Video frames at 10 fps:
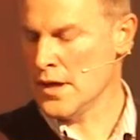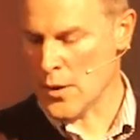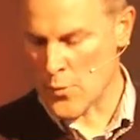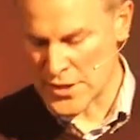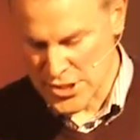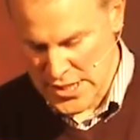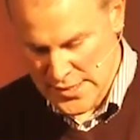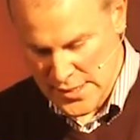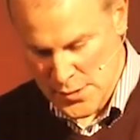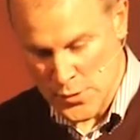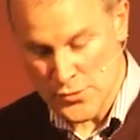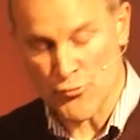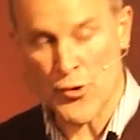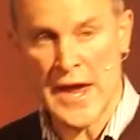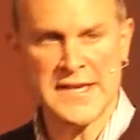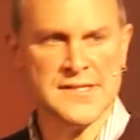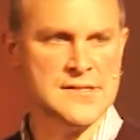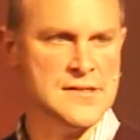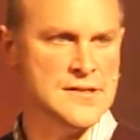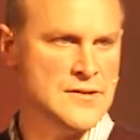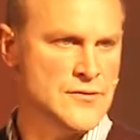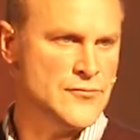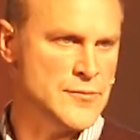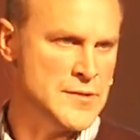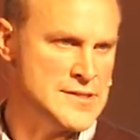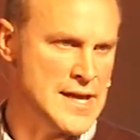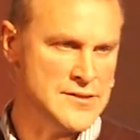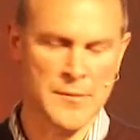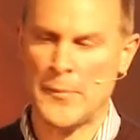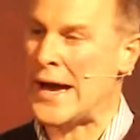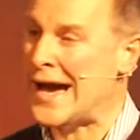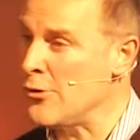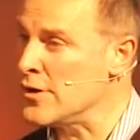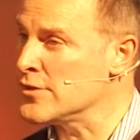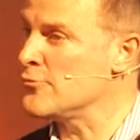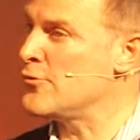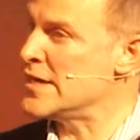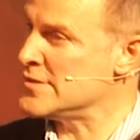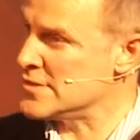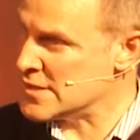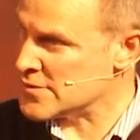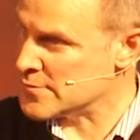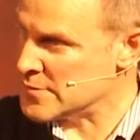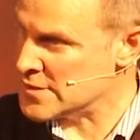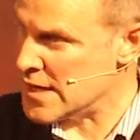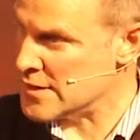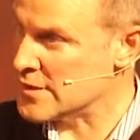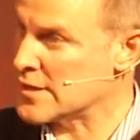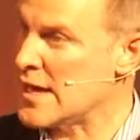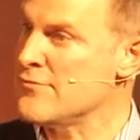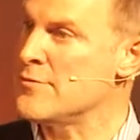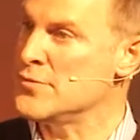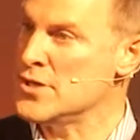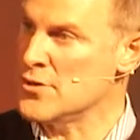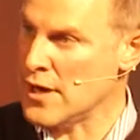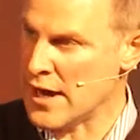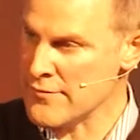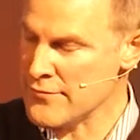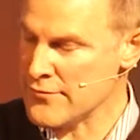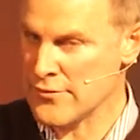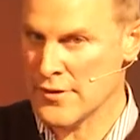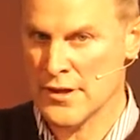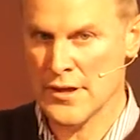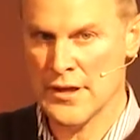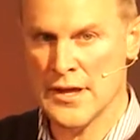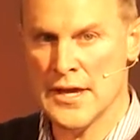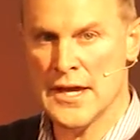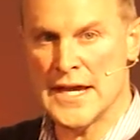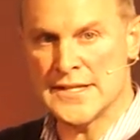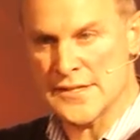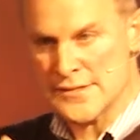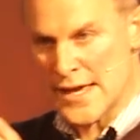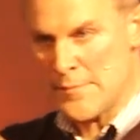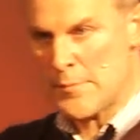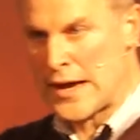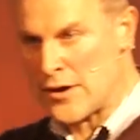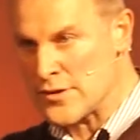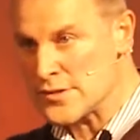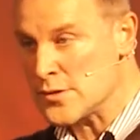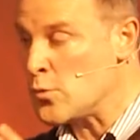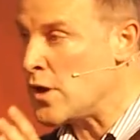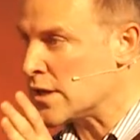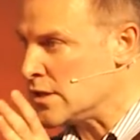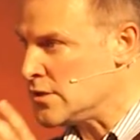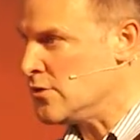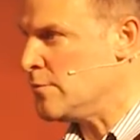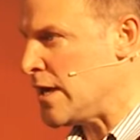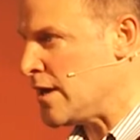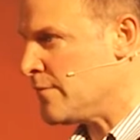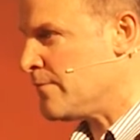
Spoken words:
And when Jesus was raised from the dead, the power that raised Jesus from the dead, that gave him new life, is the same power that's at work in you and me.